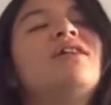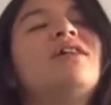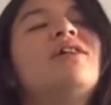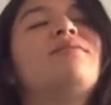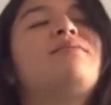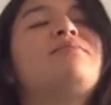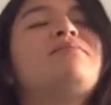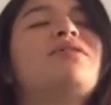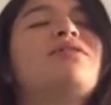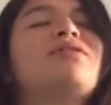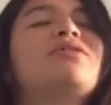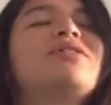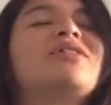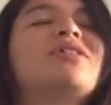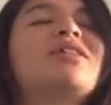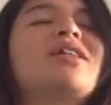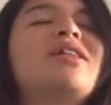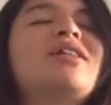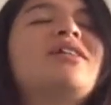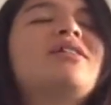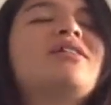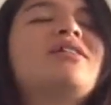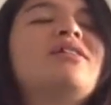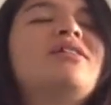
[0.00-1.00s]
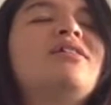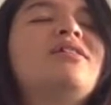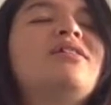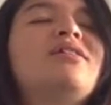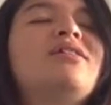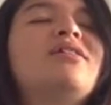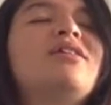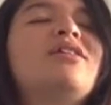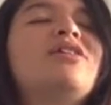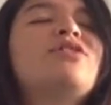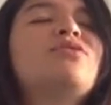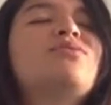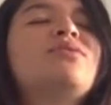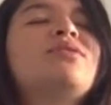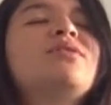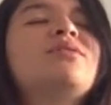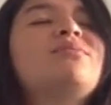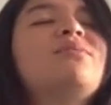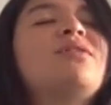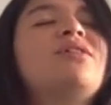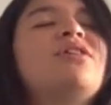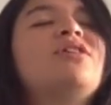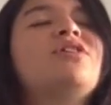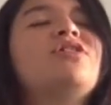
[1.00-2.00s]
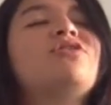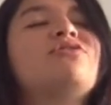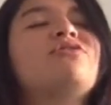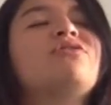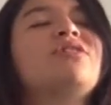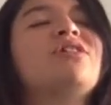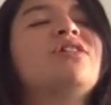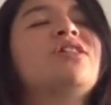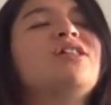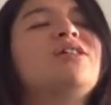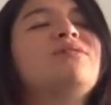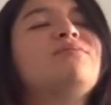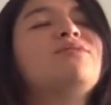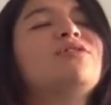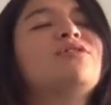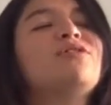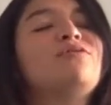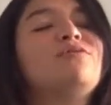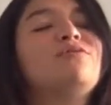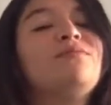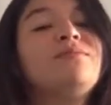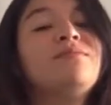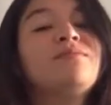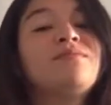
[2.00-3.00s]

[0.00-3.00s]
My mouth is aching, and I just want some ice cream. So,